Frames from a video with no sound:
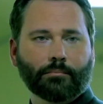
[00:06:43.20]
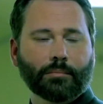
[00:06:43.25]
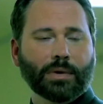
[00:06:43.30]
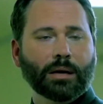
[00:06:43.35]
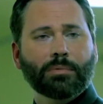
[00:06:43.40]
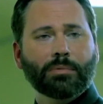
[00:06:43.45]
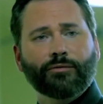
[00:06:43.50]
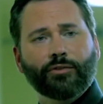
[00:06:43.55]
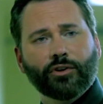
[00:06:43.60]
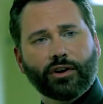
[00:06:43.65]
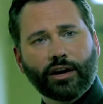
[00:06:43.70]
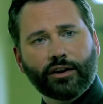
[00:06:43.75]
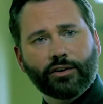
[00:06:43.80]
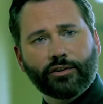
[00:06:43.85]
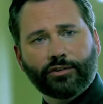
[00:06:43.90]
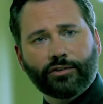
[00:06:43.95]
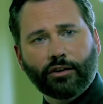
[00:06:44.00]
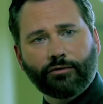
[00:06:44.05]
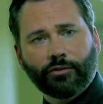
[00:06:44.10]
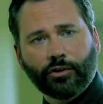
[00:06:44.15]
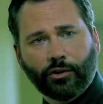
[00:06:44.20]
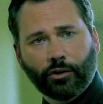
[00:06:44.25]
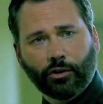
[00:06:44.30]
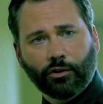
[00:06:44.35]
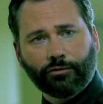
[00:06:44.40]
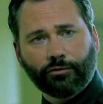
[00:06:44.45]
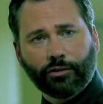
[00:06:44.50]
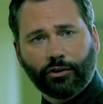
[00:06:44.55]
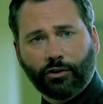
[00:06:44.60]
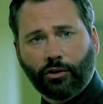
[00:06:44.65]
maybe if you got yourself a
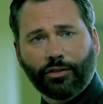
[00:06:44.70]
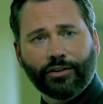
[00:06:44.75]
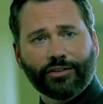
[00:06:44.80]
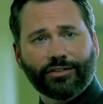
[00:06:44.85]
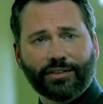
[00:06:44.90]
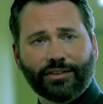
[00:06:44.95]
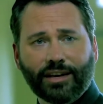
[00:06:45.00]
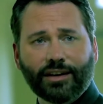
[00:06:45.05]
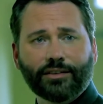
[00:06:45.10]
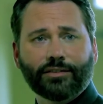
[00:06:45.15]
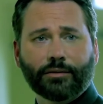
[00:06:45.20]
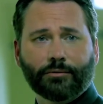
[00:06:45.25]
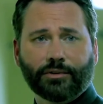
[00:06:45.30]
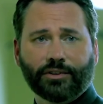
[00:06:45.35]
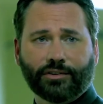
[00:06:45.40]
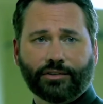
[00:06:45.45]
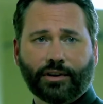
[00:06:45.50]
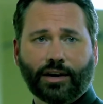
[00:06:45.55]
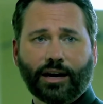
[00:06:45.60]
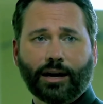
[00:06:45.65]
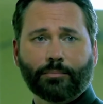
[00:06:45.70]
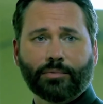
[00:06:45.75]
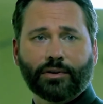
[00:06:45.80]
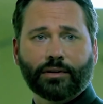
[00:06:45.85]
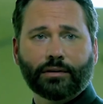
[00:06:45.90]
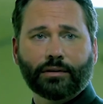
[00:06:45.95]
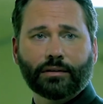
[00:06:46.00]
girlfriend, all this teasing would stop.